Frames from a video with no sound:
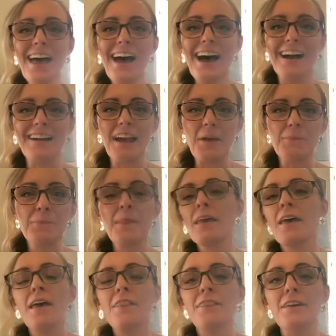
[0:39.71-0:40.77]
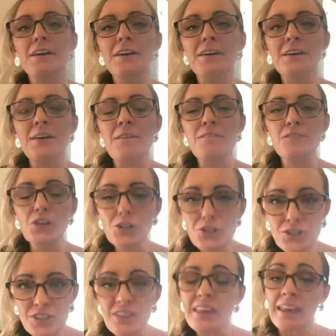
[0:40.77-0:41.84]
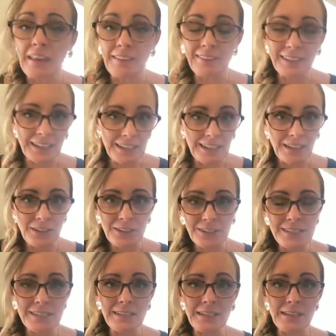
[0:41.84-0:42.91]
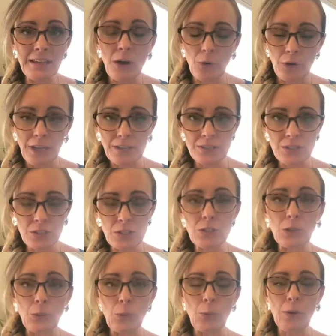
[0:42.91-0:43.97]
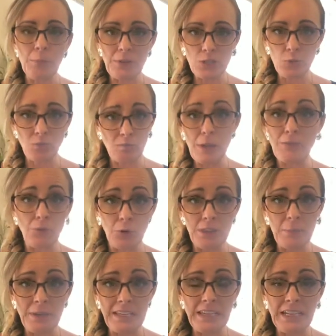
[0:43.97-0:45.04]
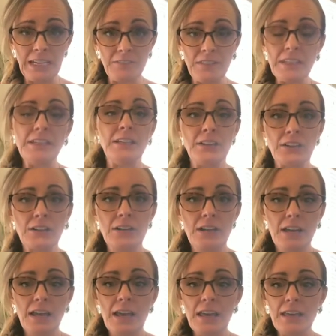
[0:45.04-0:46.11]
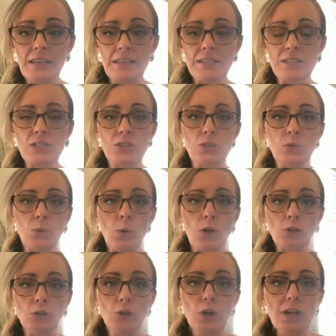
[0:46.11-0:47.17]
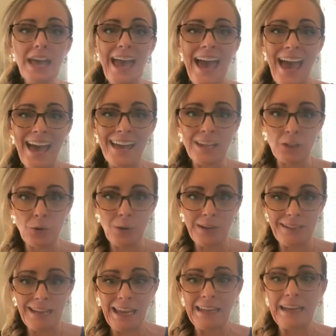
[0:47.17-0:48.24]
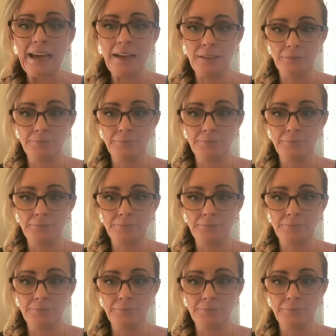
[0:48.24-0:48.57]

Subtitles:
All right. The first thing that any good CEO needs to do before the beginning of the year is to look at your data,